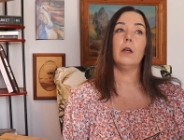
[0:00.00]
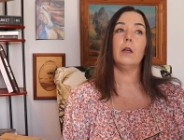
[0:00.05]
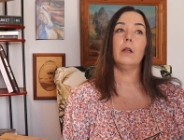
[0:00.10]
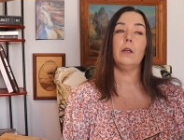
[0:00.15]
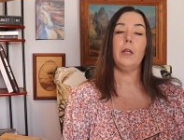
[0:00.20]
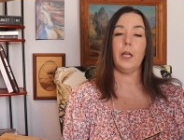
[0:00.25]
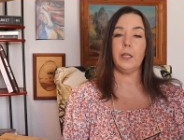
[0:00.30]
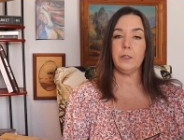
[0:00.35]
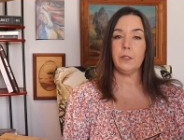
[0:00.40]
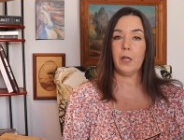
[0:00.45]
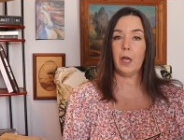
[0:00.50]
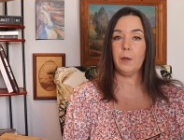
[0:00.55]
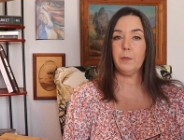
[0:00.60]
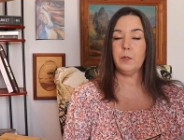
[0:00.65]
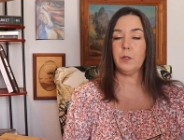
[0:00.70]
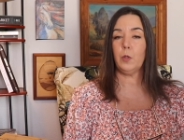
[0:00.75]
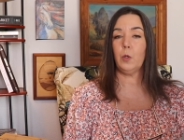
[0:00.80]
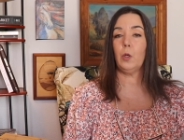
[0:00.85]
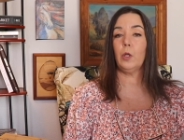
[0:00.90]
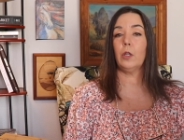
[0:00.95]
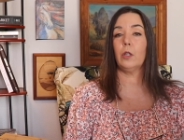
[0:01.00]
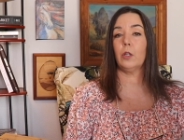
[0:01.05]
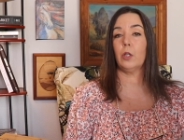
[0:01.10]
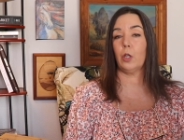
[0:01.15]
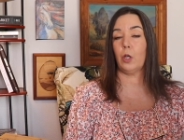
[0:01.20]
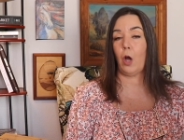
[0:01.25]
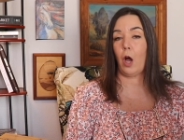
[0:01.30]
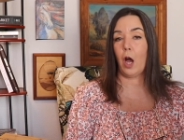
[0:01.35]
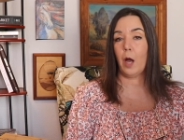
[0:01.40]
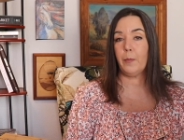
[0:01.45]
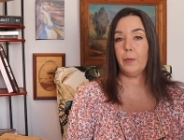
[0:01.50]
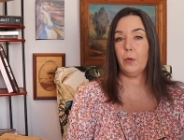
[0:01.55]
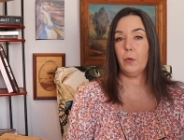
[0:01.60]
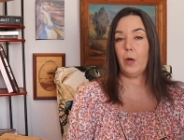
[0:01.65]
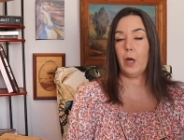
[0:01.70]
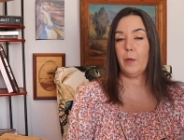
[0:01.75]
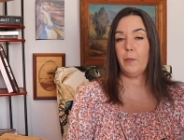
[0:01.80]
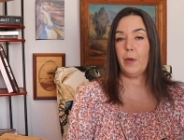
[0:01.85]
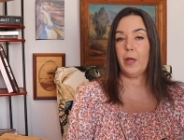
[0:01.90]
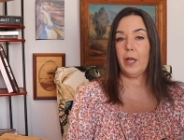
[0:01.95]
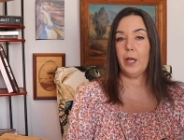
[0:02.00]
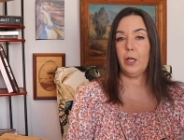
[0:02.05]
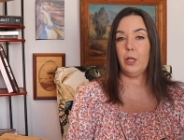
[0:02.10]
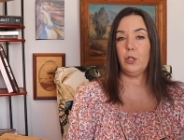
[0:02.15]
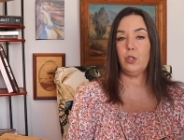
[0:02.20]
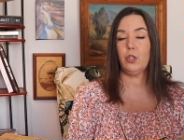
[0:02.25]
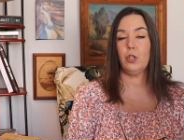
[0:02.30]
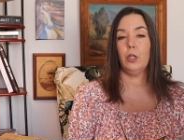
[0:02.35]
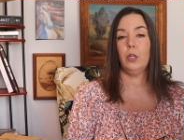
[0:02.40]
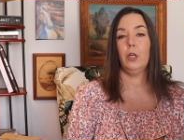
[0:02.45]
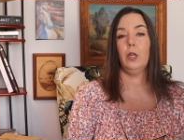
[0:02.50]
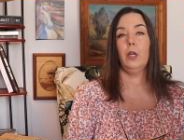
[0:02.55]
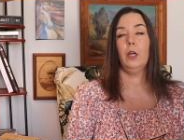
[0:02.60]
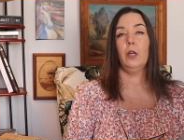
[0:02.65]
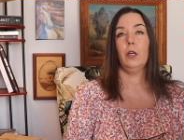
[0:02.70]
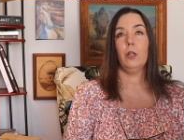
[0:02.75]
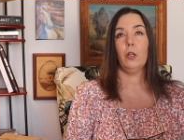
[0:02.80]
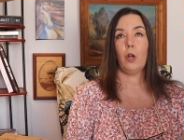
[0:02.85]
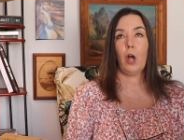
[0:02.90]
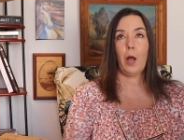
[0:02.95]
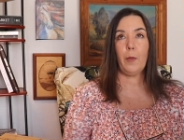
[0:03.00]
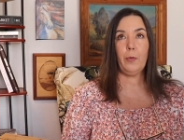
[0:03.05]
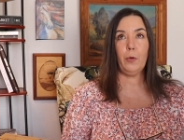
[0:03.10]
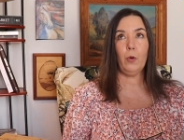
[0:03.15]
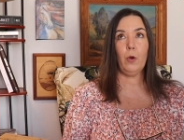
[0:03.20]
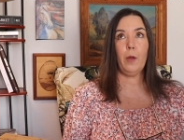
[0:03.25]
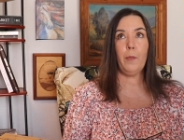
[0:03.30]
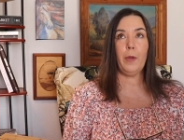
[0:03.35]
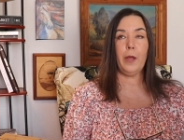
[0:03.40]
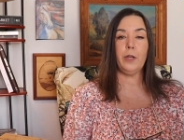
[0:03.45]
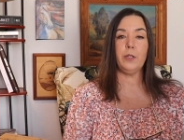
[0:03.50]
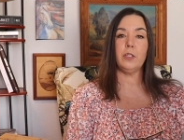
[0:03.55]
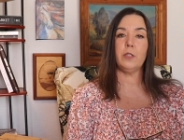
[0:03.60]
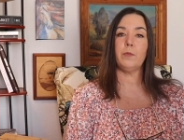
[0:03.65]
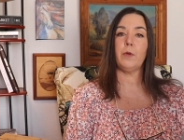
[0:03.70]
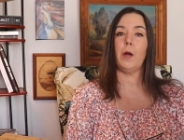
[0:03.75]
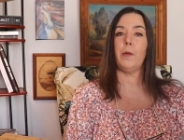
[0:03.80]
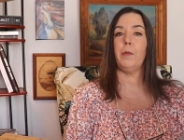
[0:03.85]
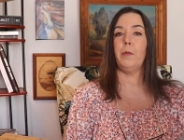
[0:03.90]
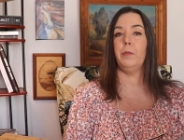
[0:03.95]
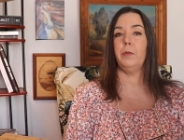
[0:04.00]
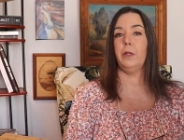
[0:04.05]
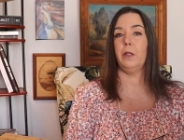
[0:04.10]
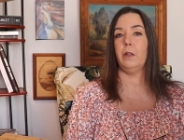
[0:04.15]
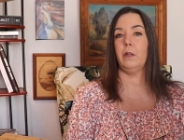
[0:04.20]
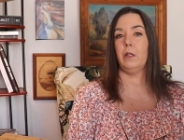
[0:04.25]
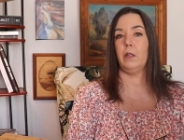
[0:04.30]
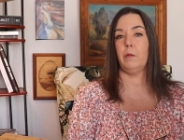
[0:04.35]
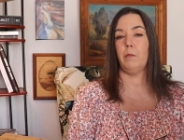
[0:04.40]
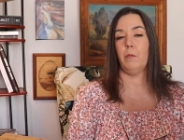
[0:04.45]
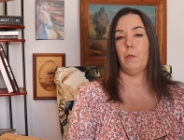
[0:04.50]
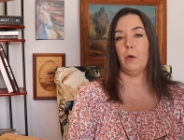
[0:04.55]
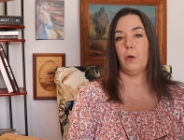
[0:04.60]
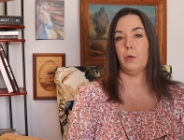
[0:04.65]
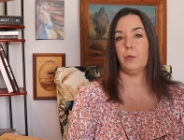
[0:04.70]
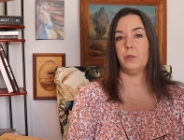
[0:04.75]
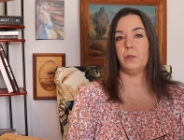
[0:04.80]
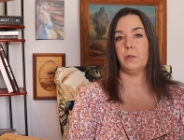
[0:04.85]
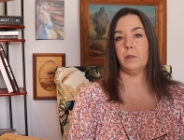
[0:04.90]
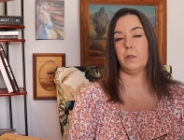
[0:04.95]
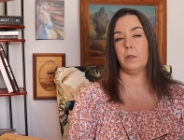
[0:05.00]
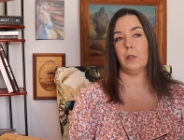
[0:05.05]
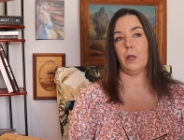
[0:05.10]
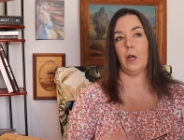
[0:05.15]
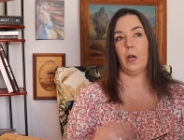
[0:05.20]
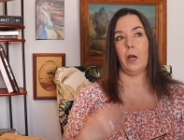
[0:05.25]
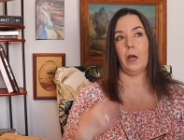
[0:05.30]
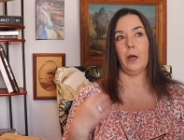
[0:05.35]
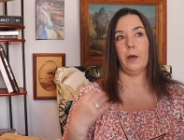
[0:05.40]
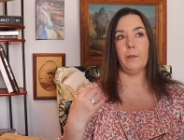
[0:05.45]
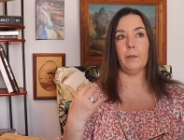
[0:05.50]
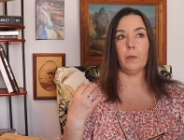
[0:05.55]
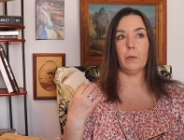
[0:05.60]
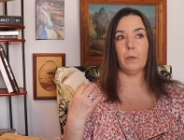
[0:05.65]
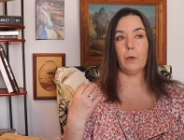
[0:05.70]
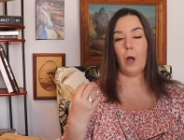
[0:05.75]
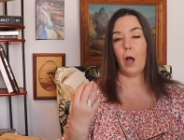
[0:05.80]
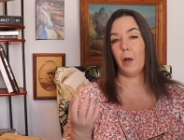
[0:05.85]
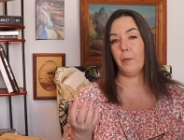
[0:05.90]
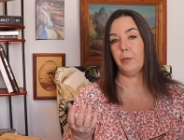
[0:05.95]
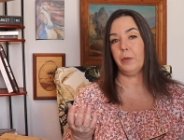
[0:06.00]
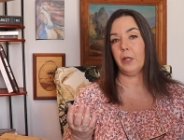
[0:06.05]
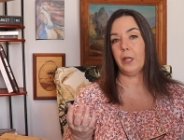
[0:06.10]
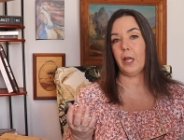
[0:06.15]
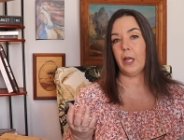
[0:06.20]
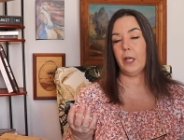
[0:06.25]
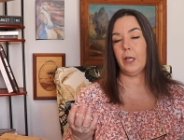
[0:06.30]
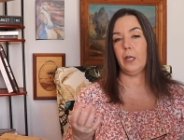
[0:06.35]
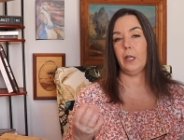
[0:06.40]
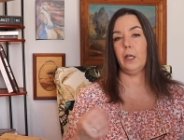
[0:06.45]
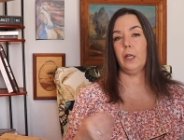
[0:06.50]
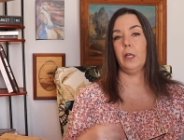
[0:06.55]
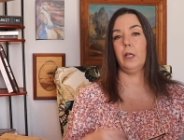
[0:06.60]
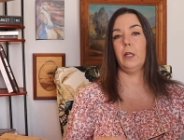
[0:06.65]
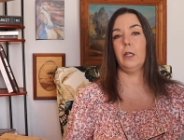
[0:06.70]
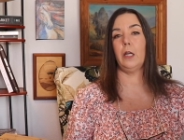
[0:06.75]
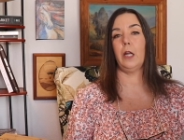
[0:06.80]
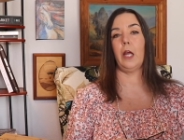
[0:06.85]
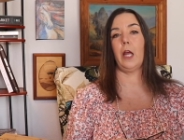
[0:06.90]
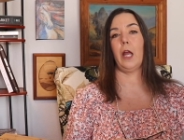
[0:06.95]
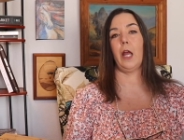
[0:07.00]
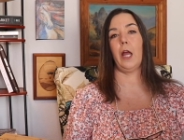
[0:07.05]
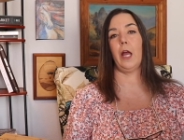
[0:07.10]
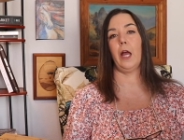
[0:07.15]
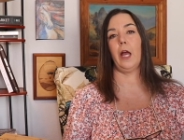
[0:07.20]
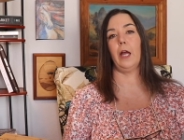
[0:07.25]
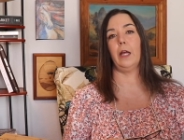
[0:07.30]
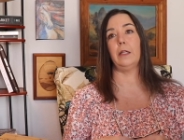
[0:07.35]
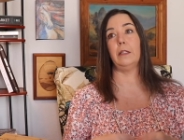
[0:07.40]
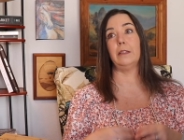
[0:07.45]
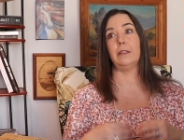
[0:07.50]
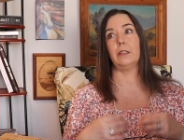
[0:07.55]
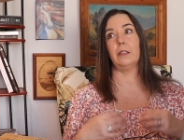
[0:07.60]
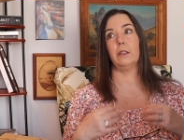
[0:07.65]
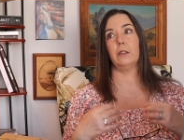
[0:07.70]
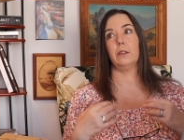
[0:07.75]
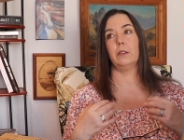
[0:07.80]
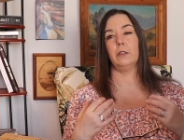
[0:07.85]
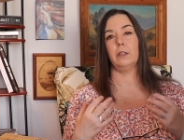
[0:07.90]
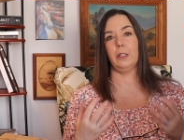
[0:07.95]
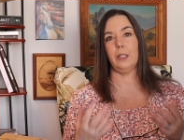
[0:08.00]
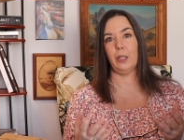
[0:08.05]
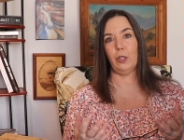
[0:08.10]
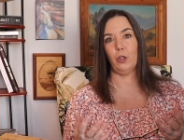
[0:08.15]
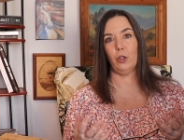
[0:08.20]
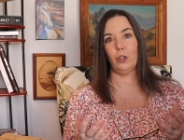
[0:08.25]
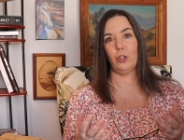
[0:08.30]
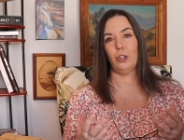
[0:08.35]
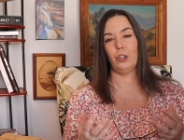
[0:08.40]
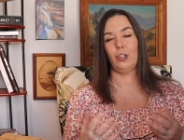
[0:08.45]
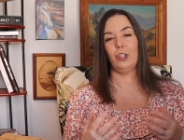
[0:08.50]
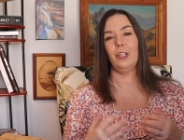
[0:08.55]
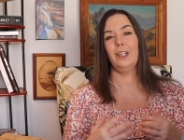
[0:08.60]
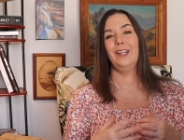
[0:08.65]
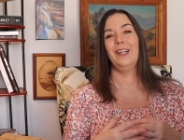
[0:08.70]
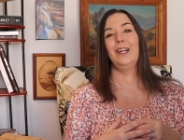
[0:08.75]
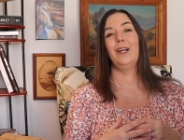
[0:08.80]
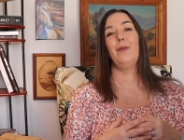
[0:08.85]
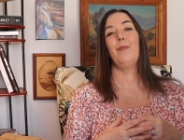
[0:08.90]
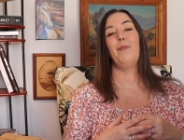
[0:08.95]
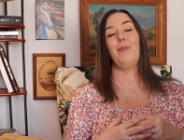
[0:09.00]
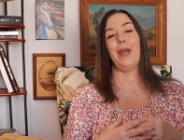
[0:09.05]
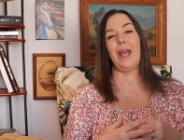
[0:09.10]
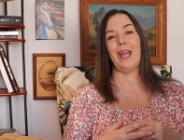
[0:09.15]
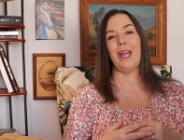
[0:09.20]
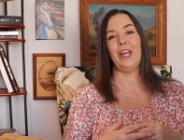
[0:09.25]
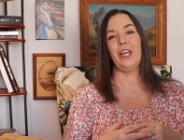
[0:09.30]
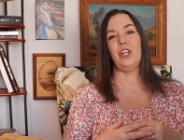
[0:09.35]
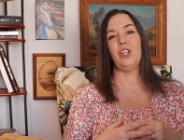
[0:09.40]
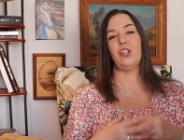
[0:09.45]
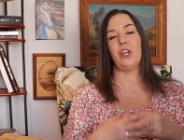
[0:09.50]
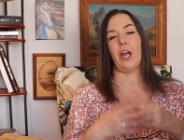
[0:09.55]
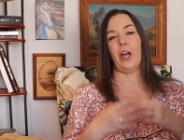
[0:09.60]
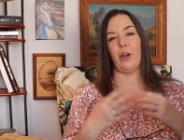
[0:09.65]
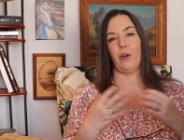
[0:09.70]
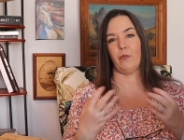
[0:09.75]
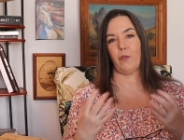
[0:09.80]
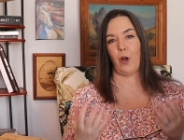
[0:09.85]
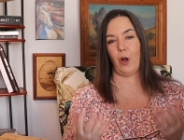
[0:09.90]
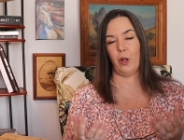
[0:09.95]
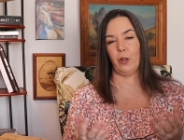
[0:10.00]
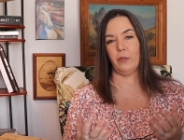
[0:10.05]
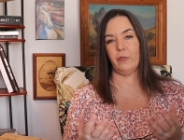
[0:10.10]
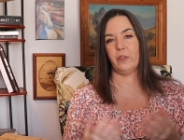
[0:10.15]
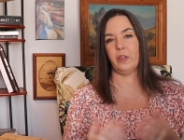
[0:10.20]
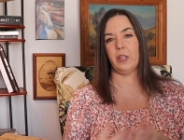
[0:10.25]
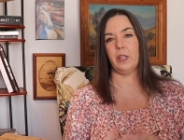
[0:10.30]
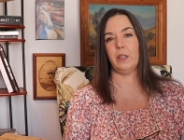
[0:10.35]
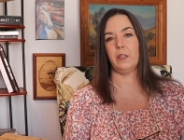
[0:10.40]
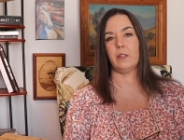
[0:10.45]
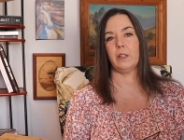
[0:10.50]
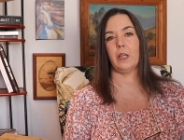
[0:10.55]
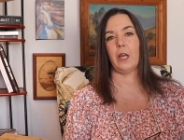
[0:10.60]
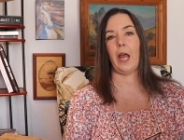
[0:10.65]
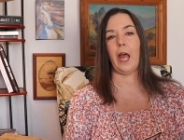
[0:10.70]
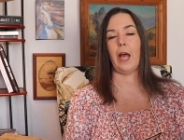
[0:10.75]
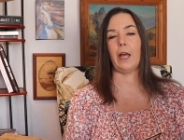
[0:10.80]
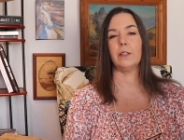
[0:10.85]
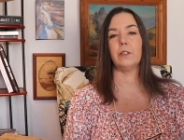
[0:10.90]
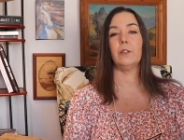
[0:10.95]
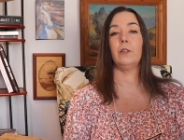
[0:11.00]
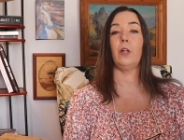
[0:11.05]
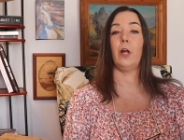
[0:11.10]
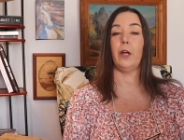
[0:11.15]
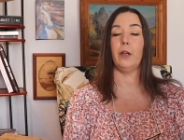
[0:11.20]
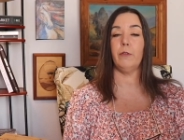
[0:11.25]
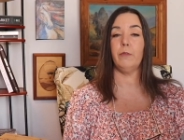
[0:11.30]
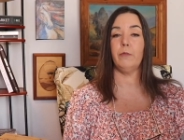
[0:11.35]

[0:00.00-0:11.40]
Next comes the copyright page. The copyright page is probably the most um, complicated and legal page out of all of these. It has a lot